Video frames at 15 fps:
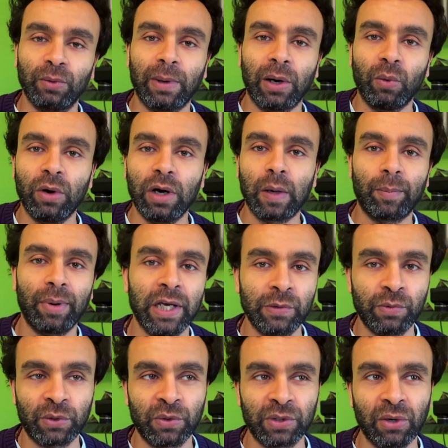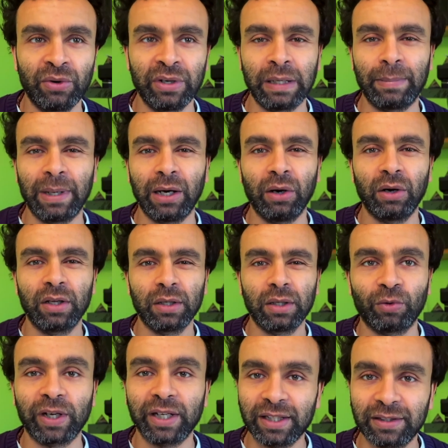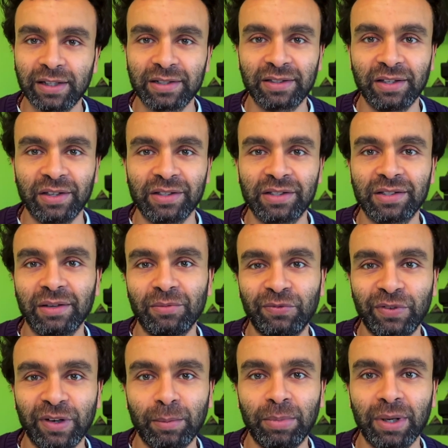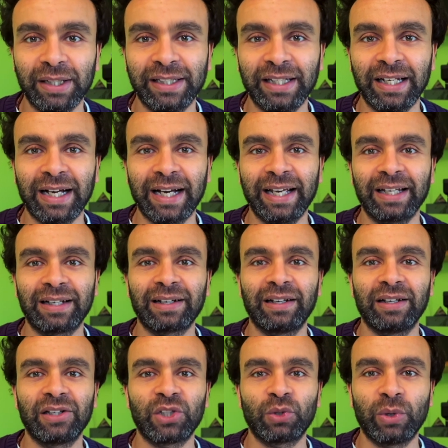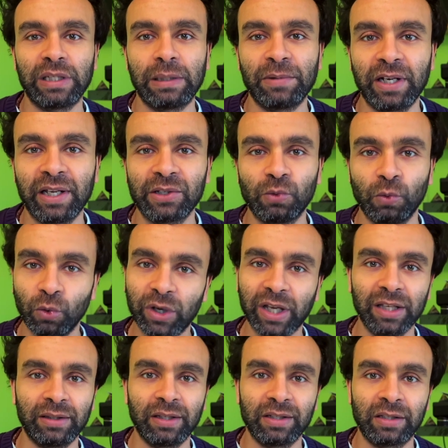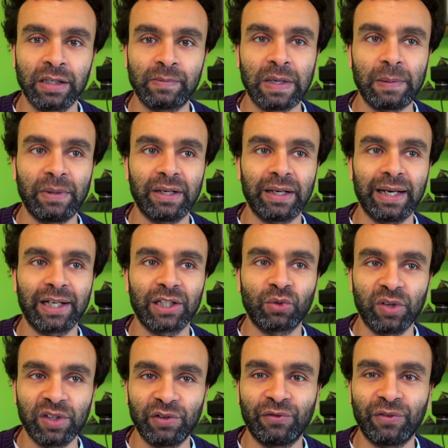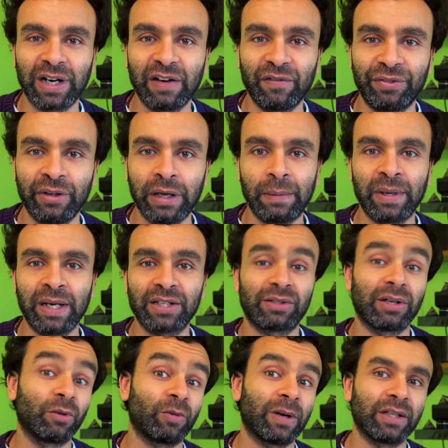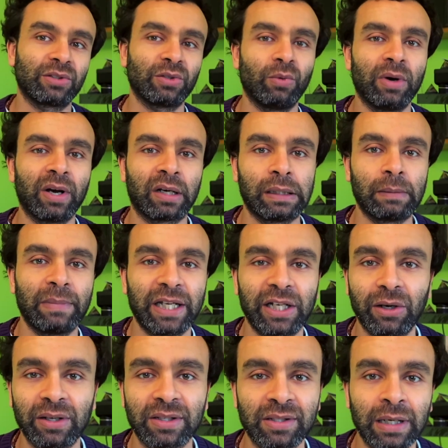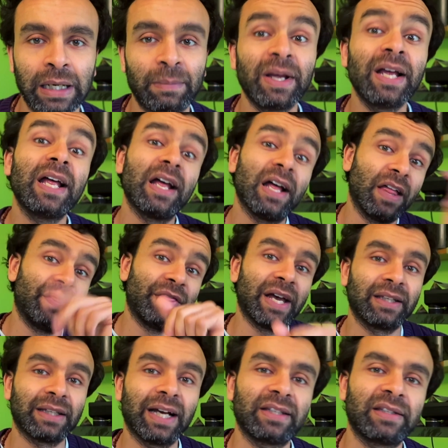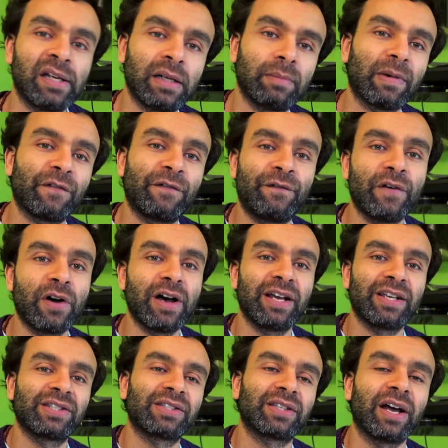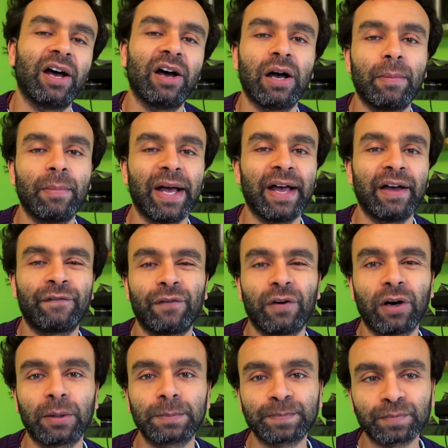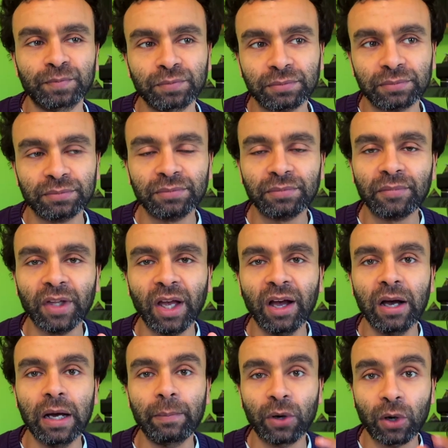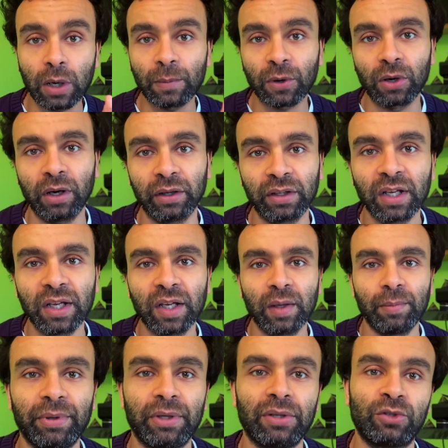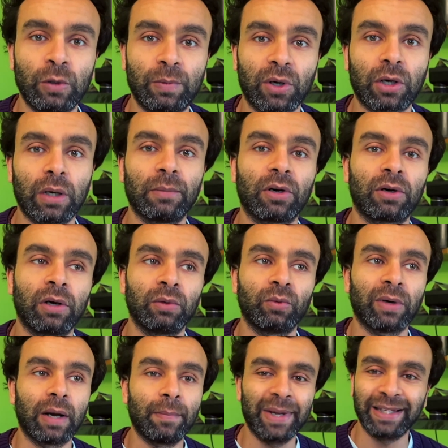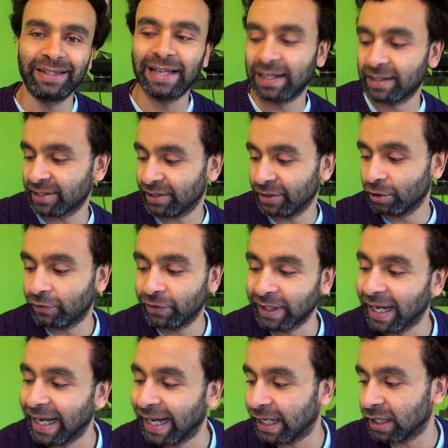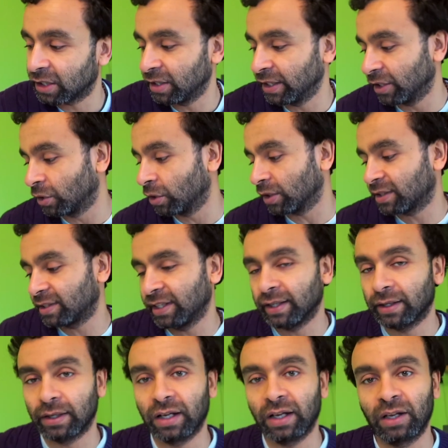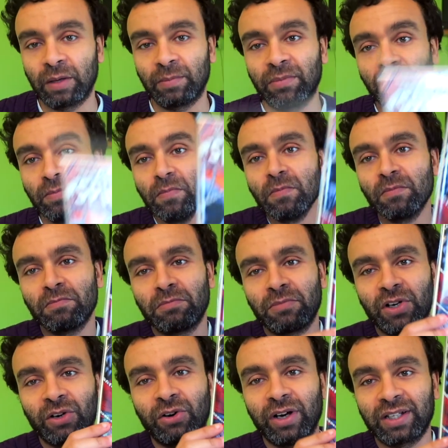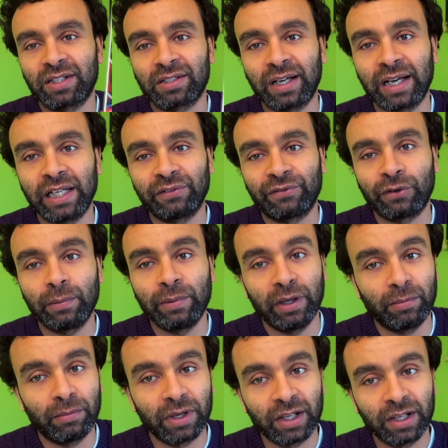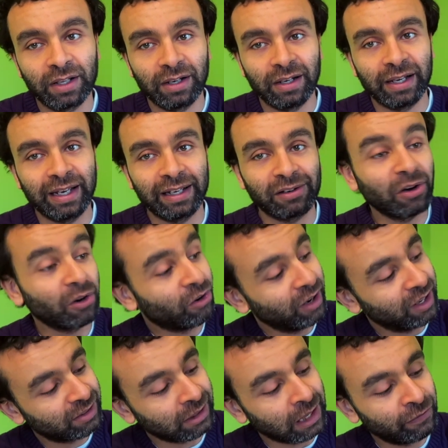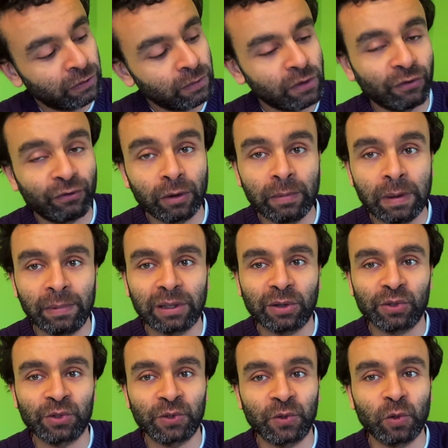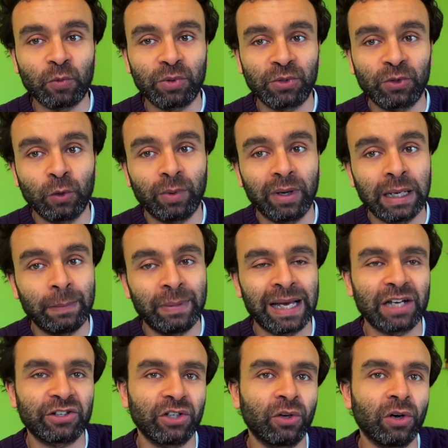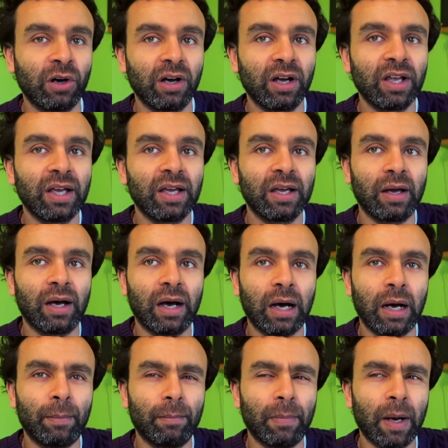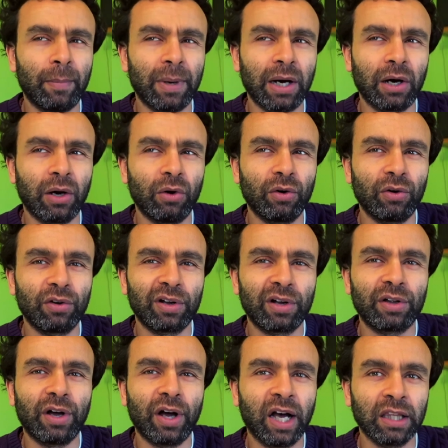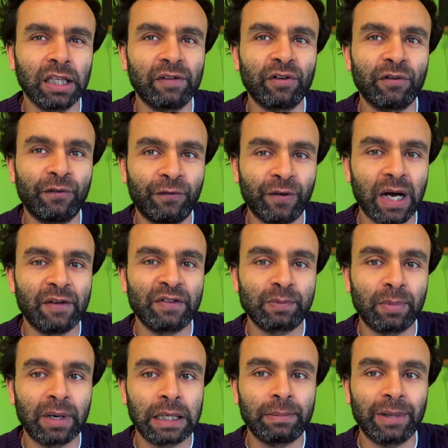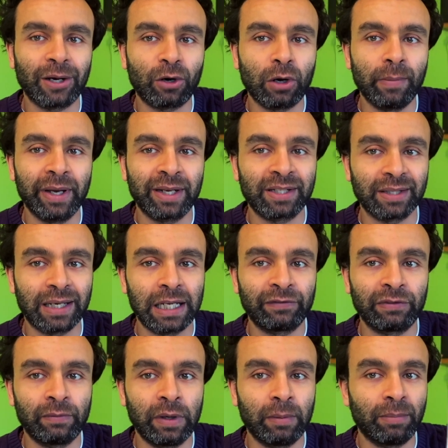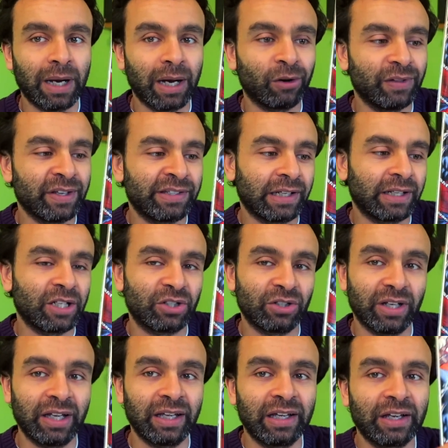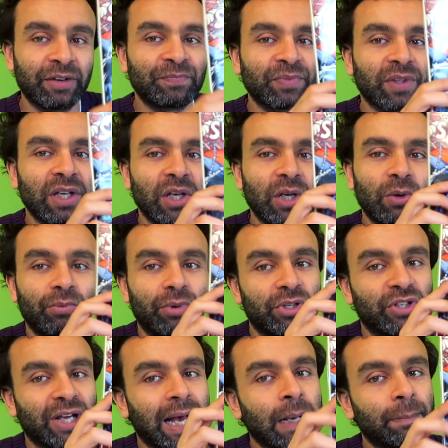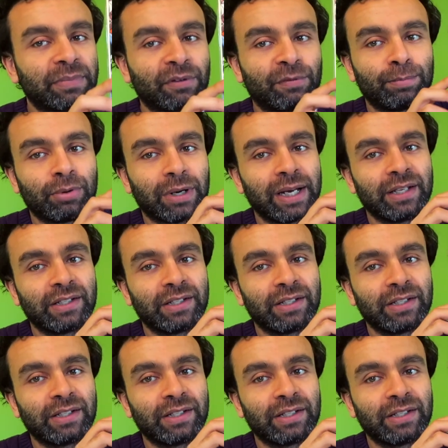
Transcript: to my workplace, which was only about running distance, bloody like 20 minutes, walking distance, maybe like 25-30 minutes. I ran to work and I made it on time. And then I attended my first ever Comic-Con, being Super Comic-Con, where I met Dan Slott, and I actually got it signed from him. And I was super happy. I actually got about another 5 Spider-Man comics signed from him, but I got the signature here, which amped the